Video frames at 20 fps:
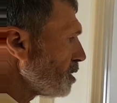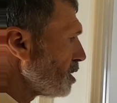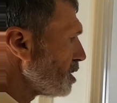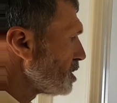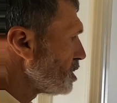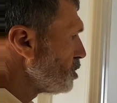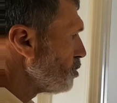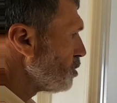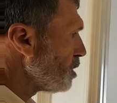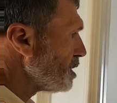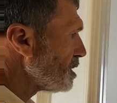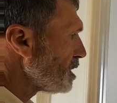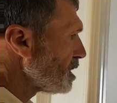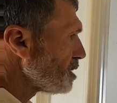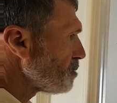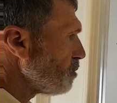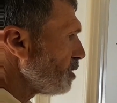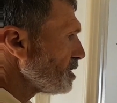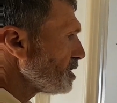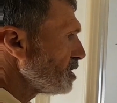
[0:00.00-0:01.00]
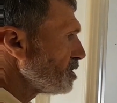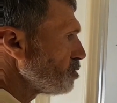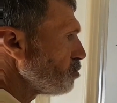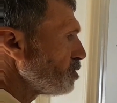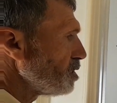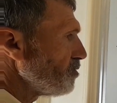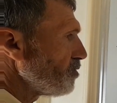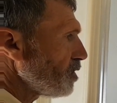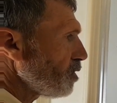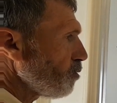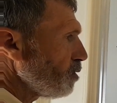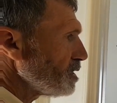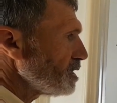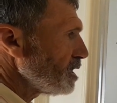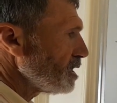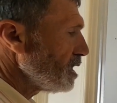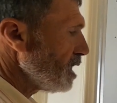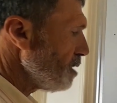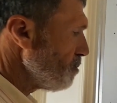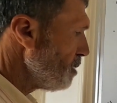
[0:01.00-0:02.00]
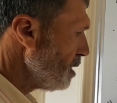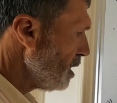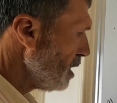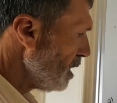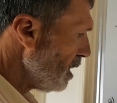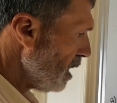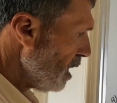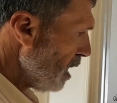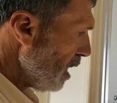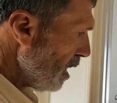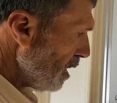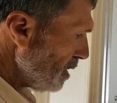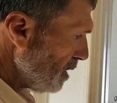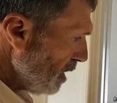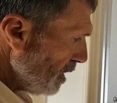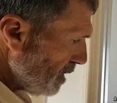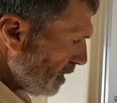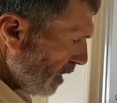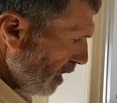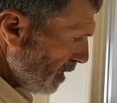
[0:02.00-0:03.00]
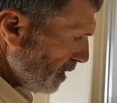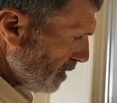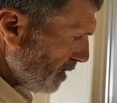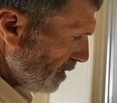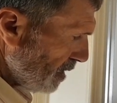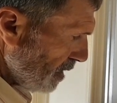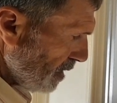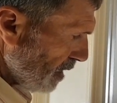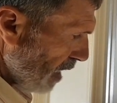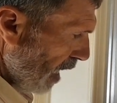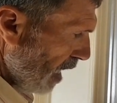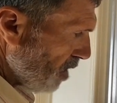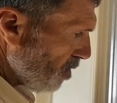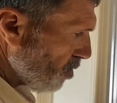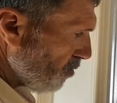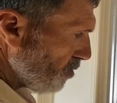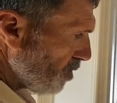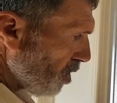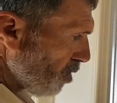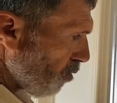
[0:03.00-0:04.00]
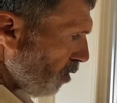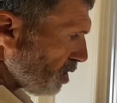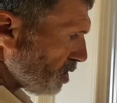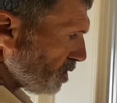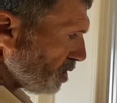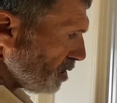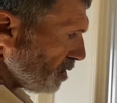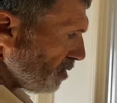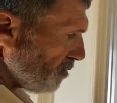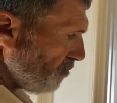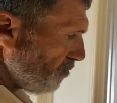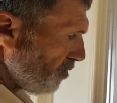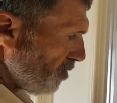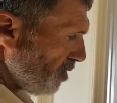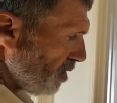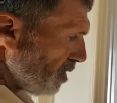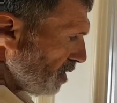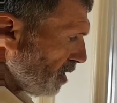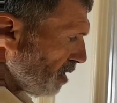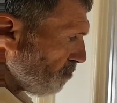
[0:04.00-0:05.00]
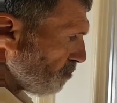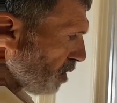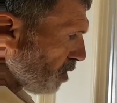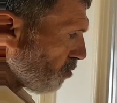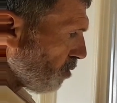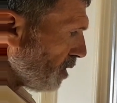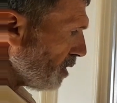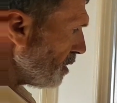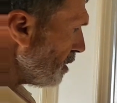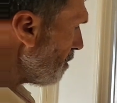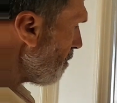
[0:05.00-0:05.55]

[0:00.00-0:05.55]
students' responses with the frequency table, this is the end of the question for number 1.